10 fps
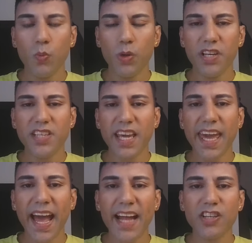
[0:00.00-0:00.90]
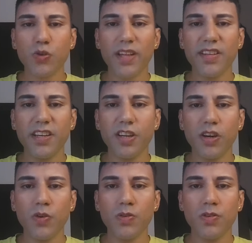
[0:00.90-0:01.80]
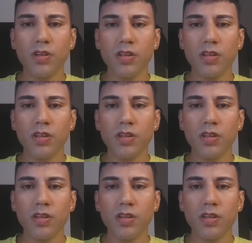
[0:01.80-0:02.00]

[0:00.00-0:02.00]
which is a catch 22